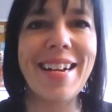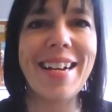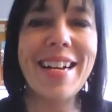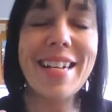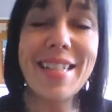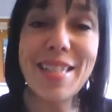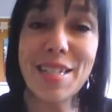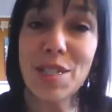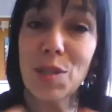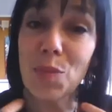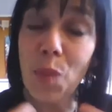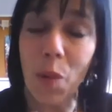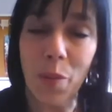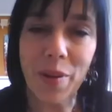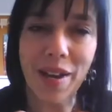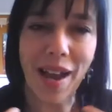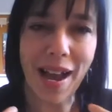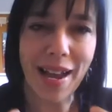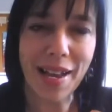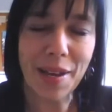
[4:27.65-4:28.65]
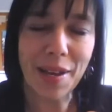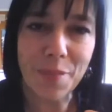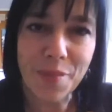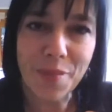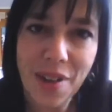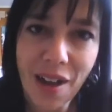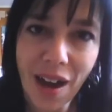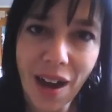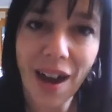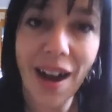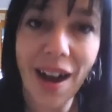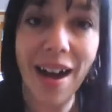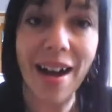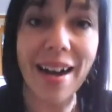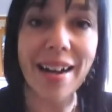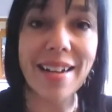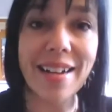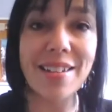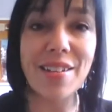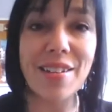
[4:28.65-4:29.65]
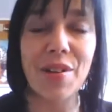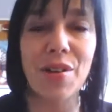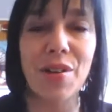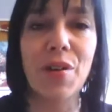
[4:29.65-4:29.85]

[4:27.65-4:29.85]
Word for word: In this moment, I am not